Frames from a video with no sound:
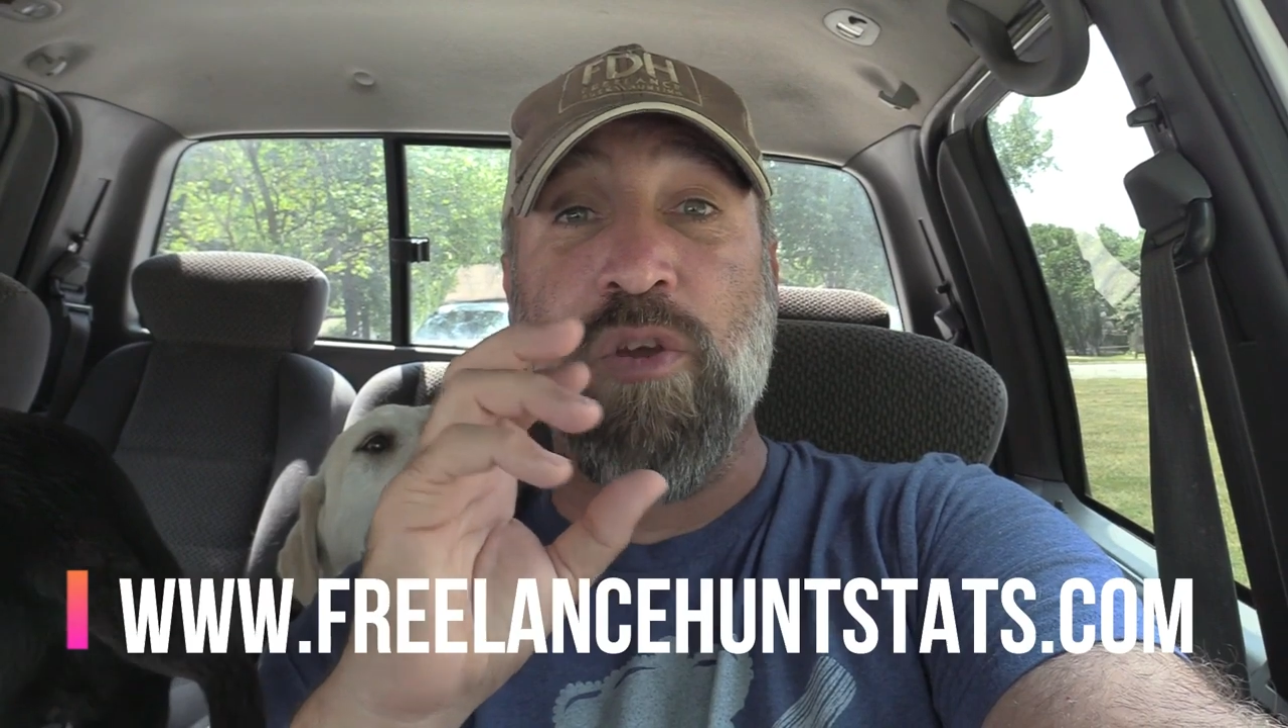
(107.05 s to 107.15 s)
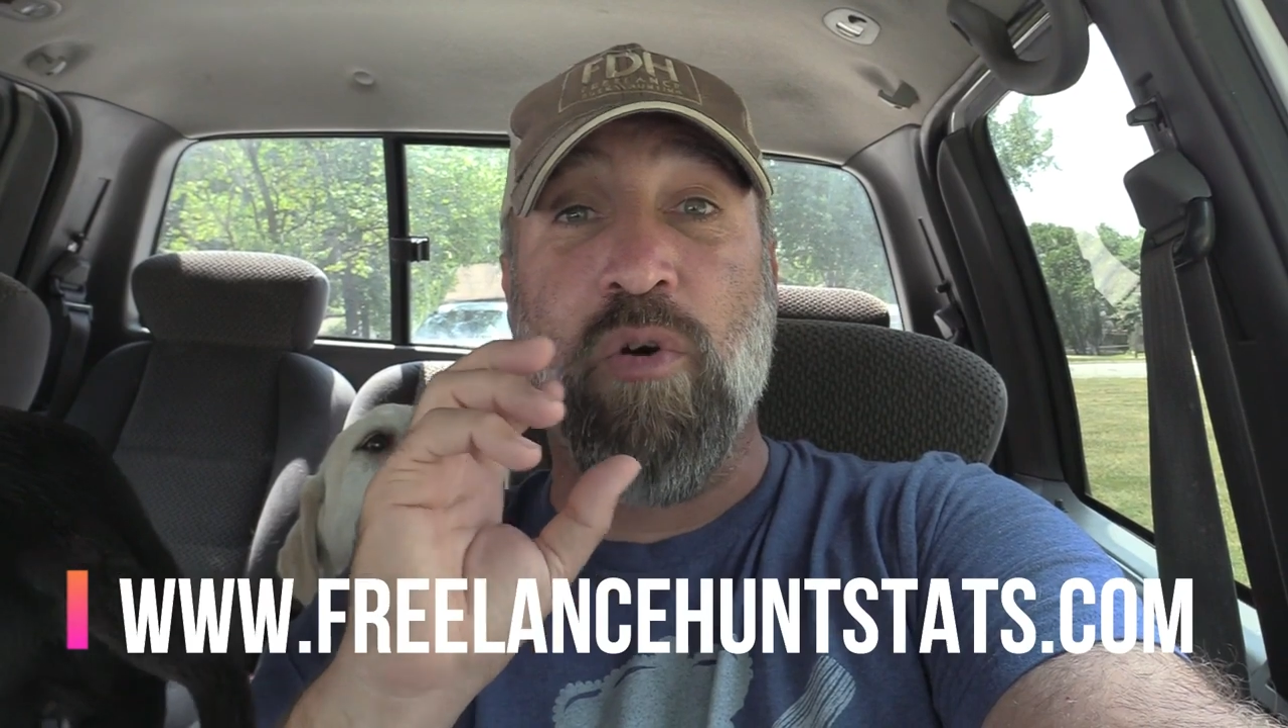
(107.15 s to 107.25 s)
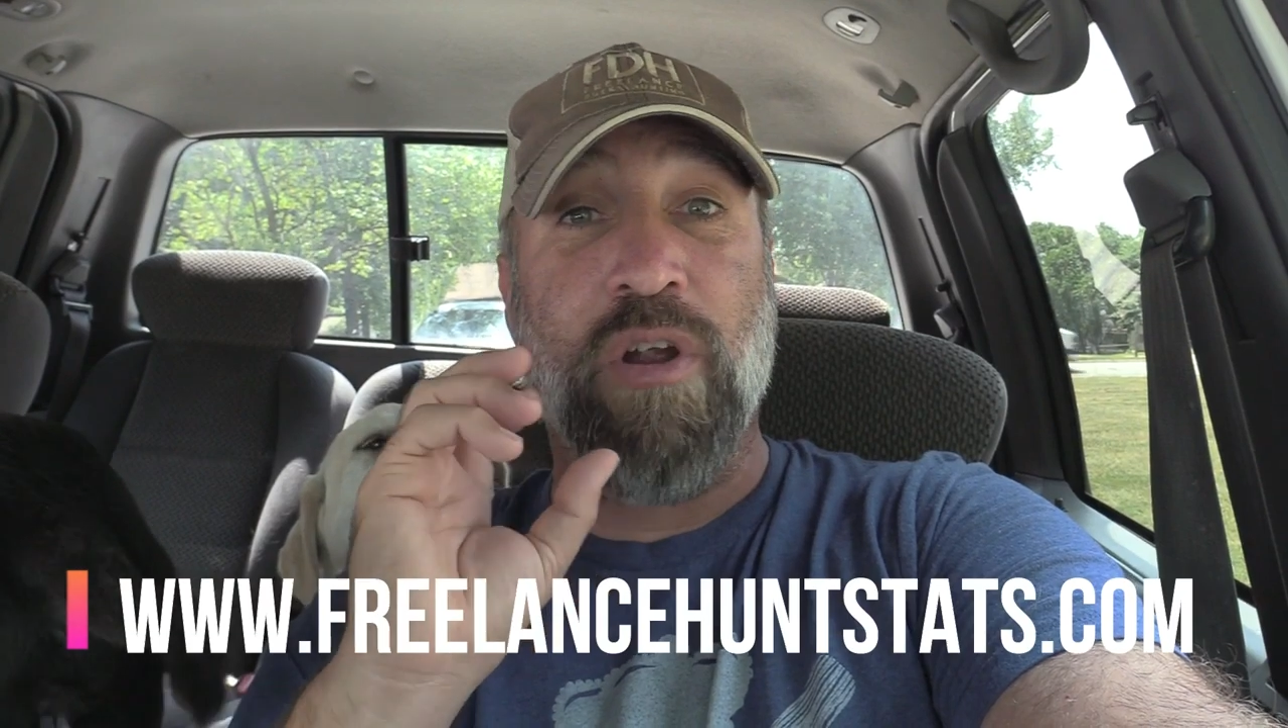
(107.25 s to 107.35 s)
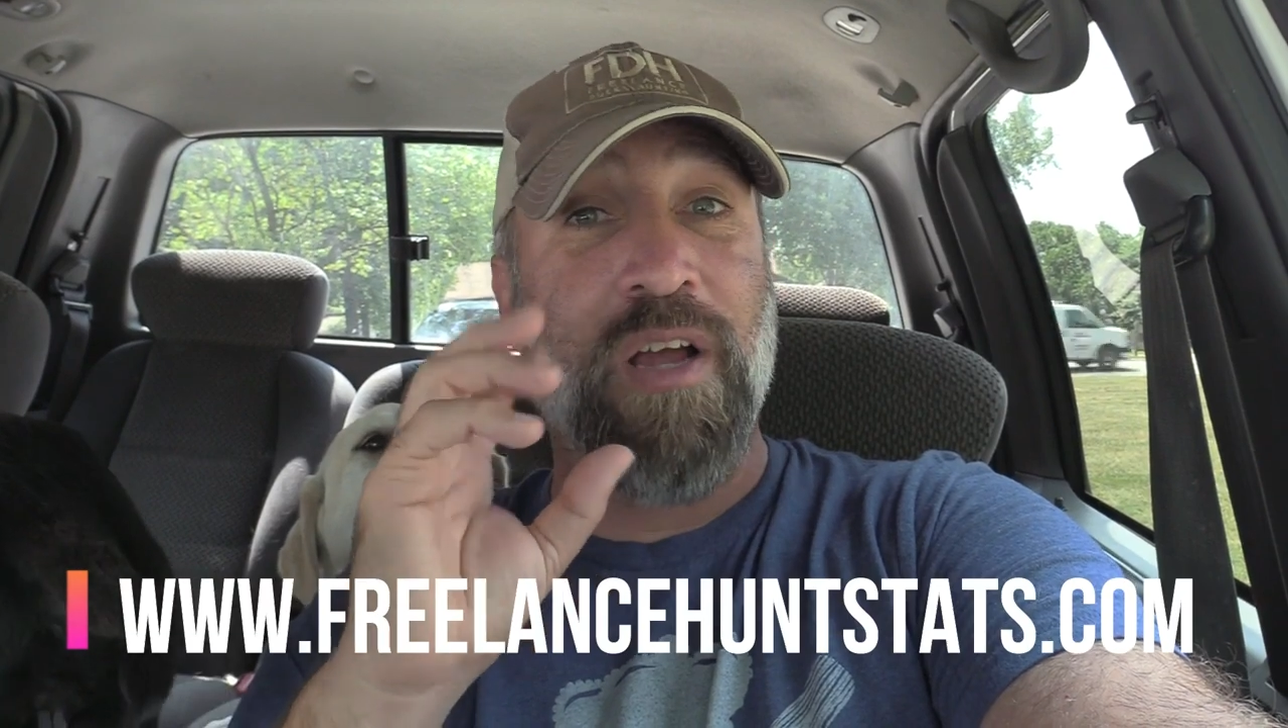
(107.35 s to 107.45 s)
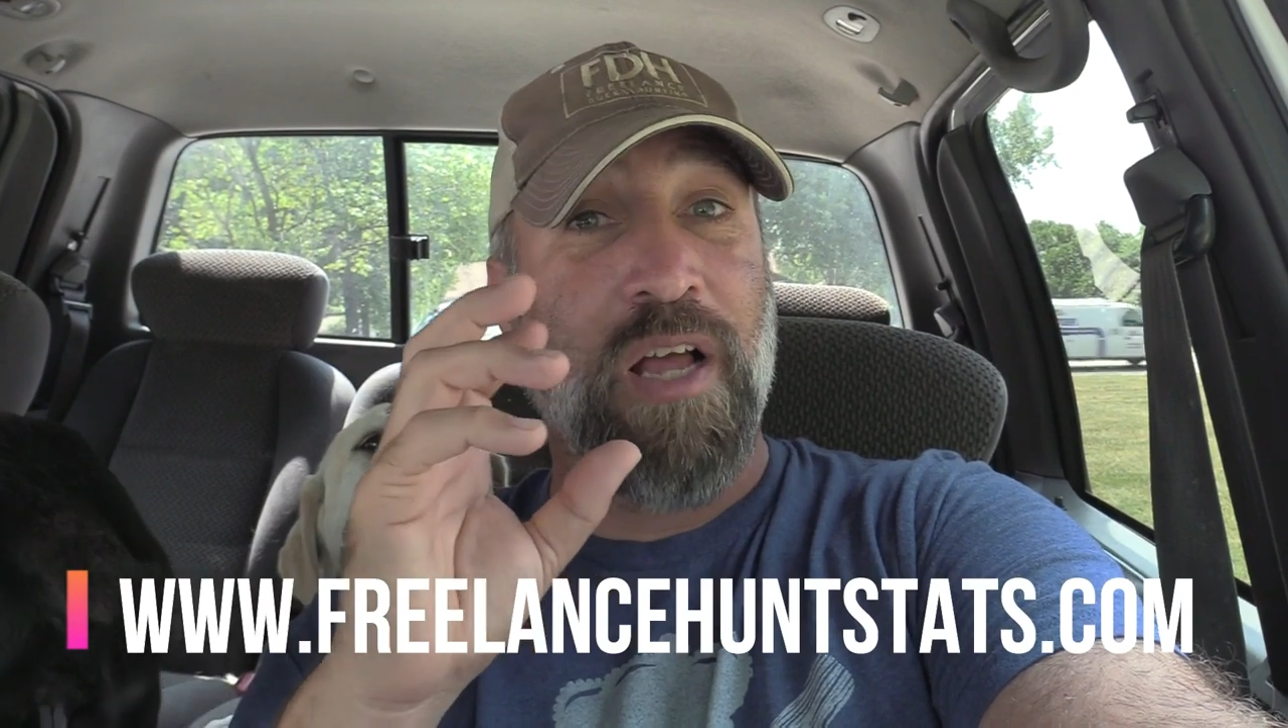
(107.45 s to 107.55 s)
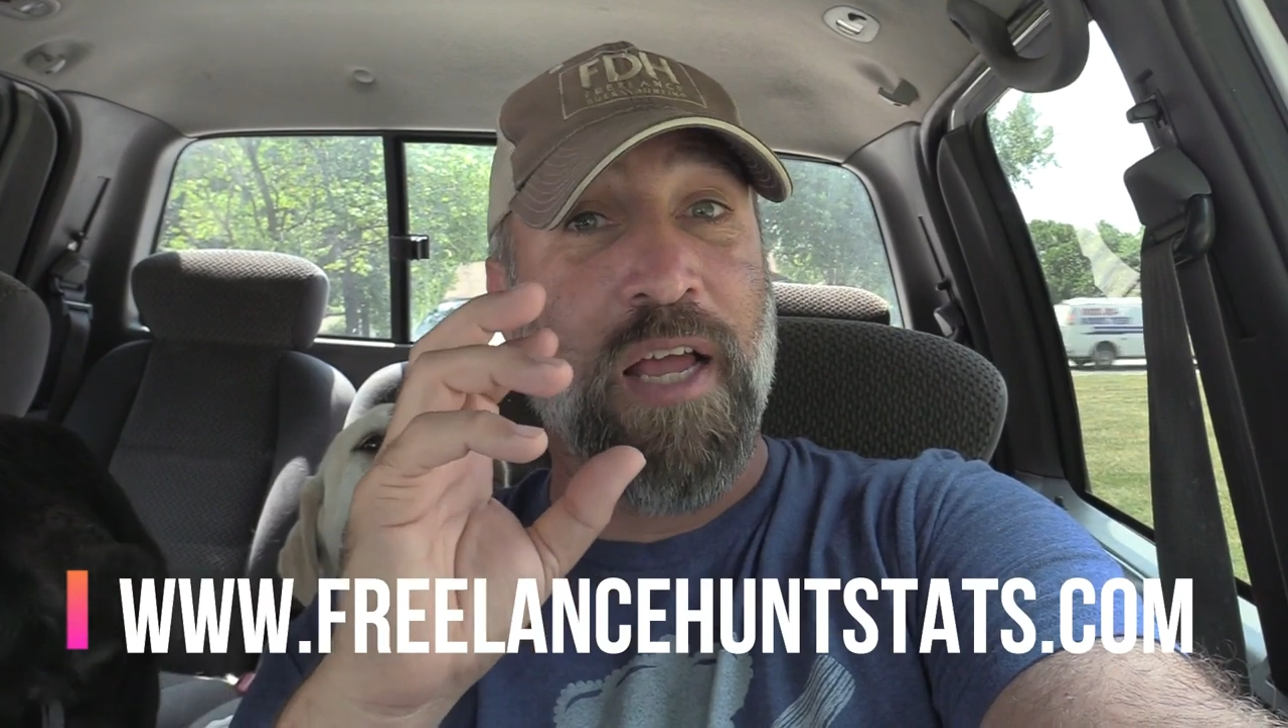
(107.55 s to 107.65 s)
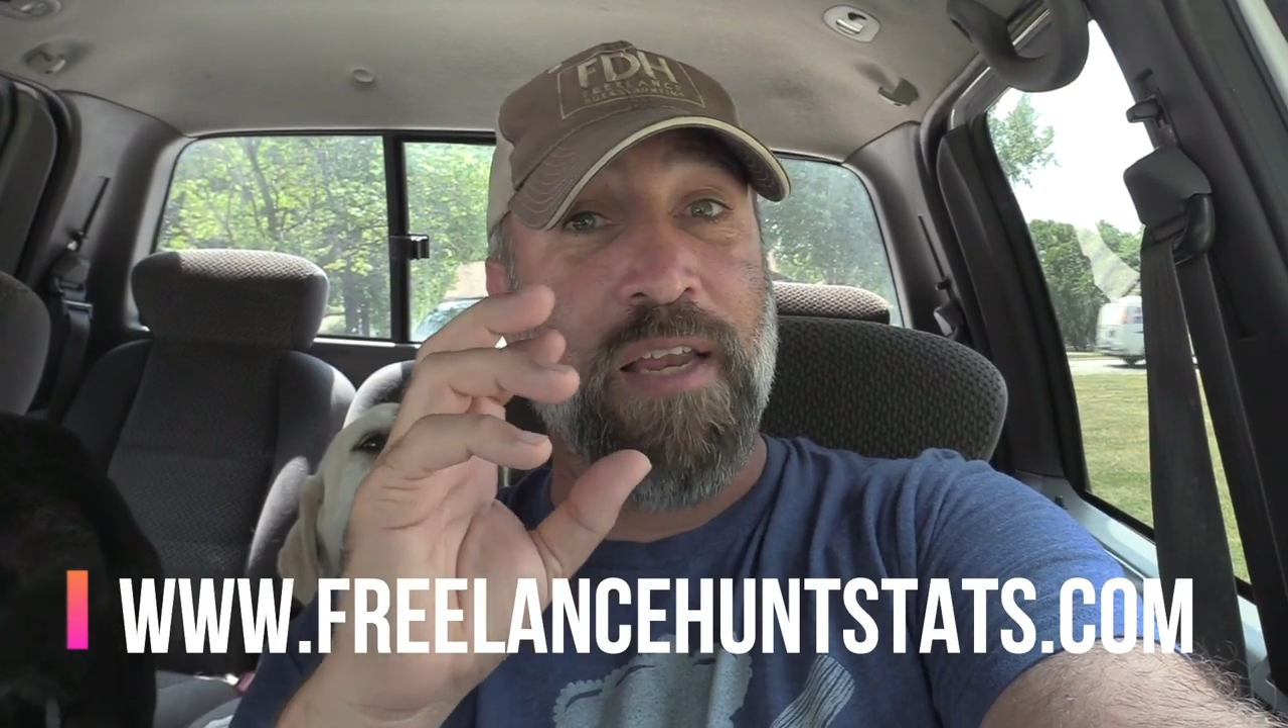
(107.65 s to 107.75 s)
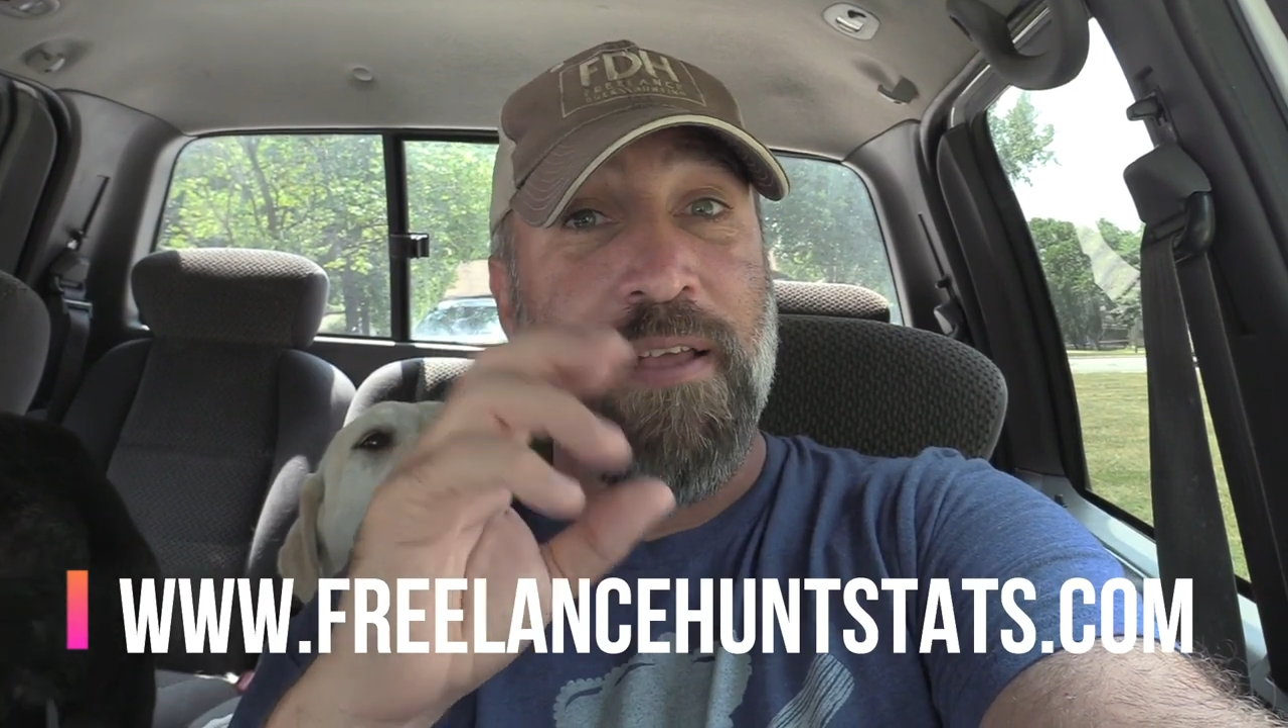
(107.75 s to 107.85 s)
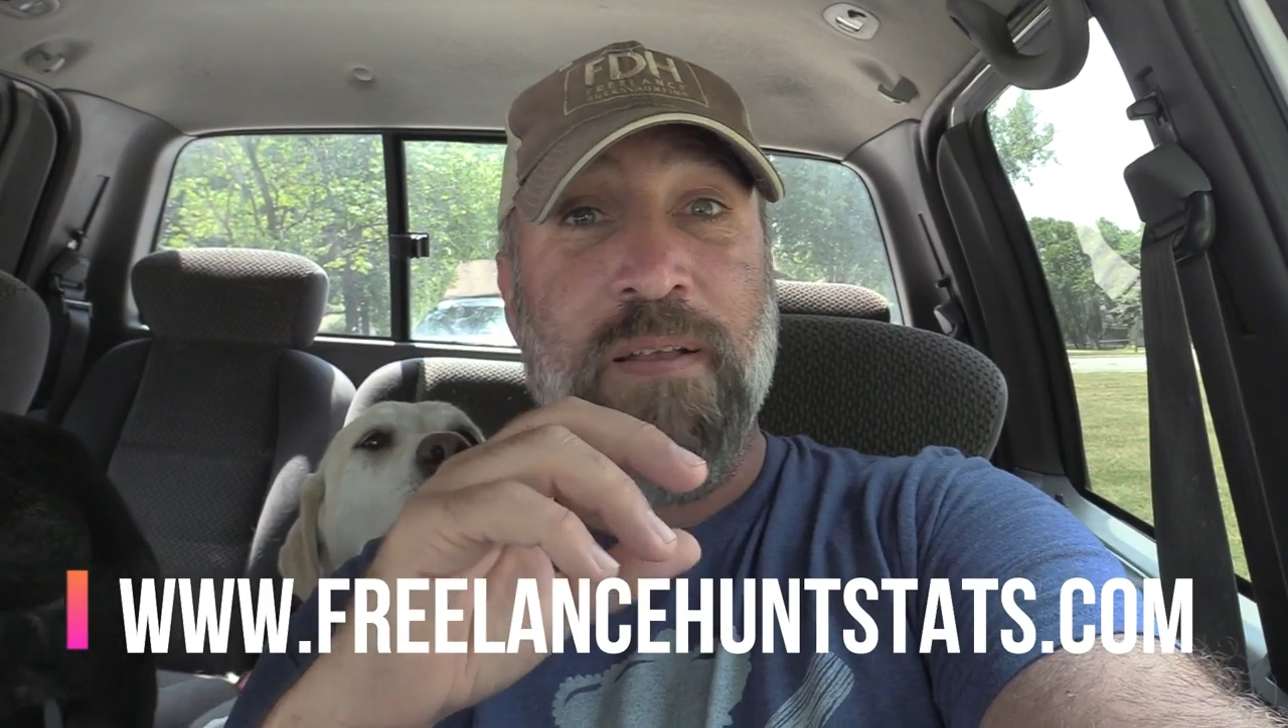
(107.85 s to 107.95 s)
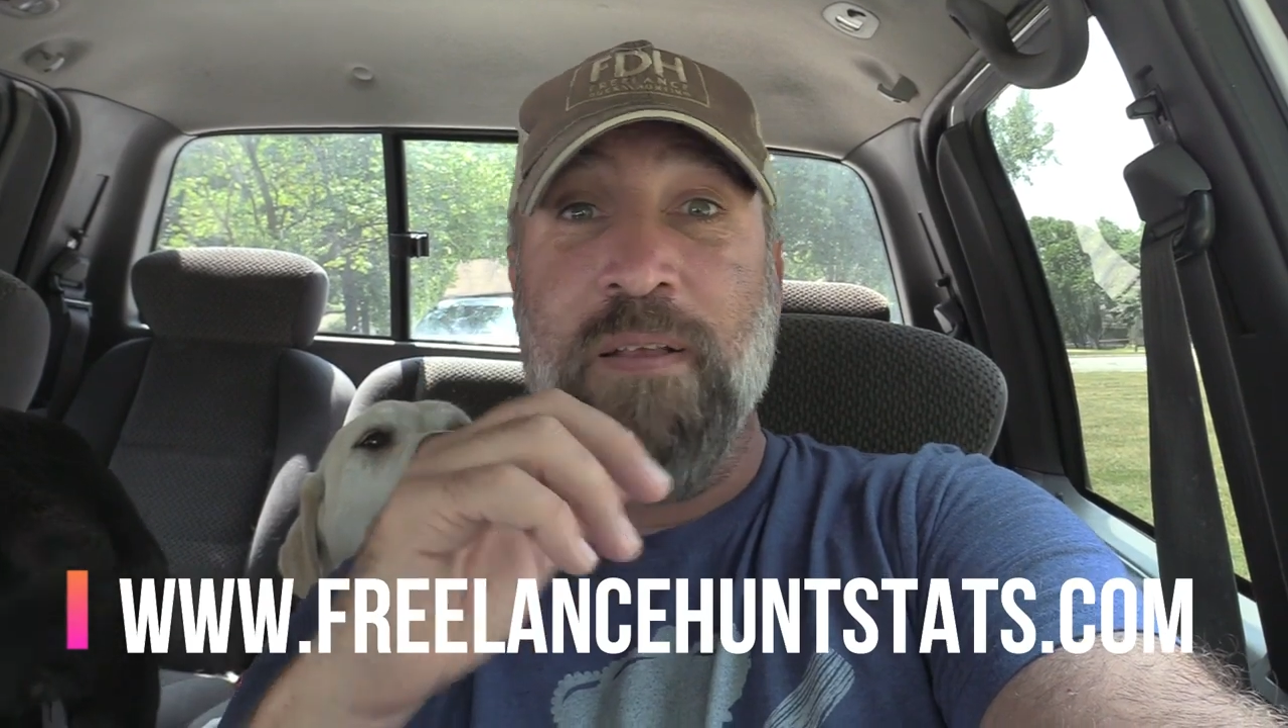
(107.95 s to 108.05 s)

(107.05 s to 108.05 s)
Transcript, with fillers: your hunt,